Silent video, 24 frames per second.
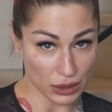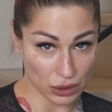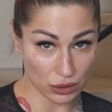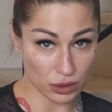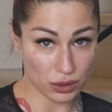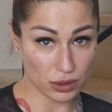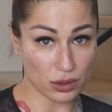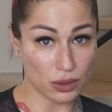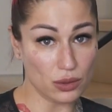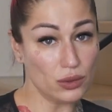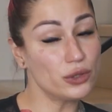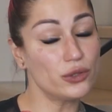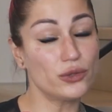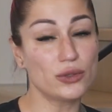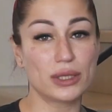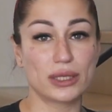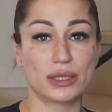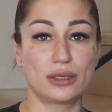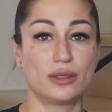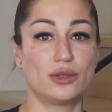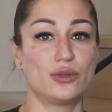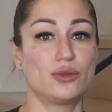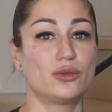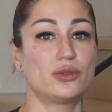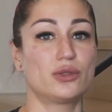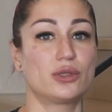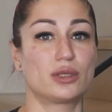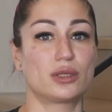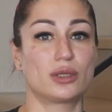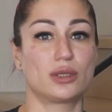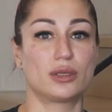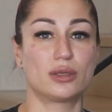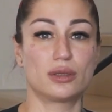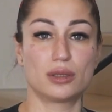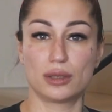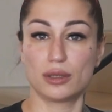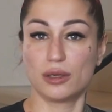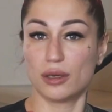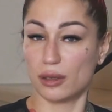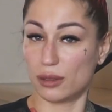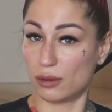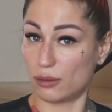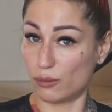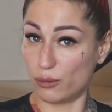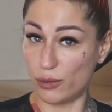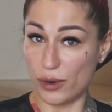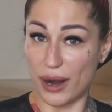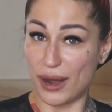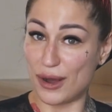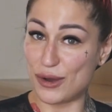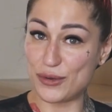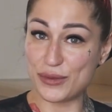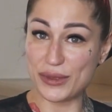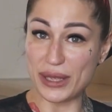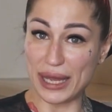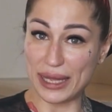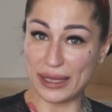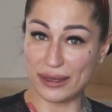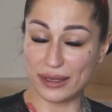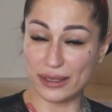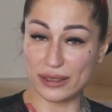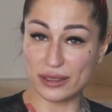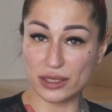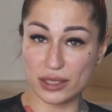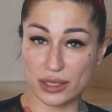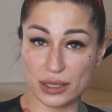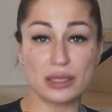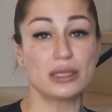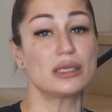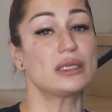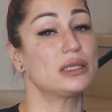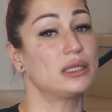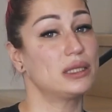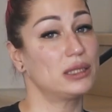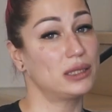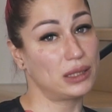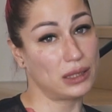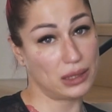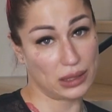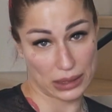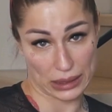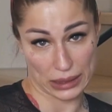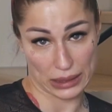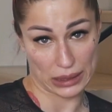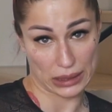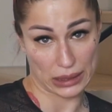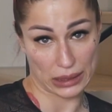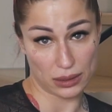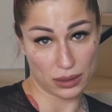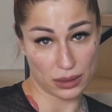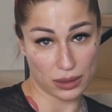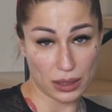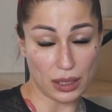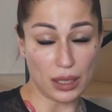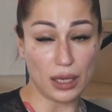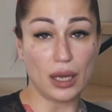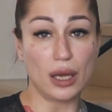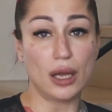So you can use brown eyelashes, this is exist.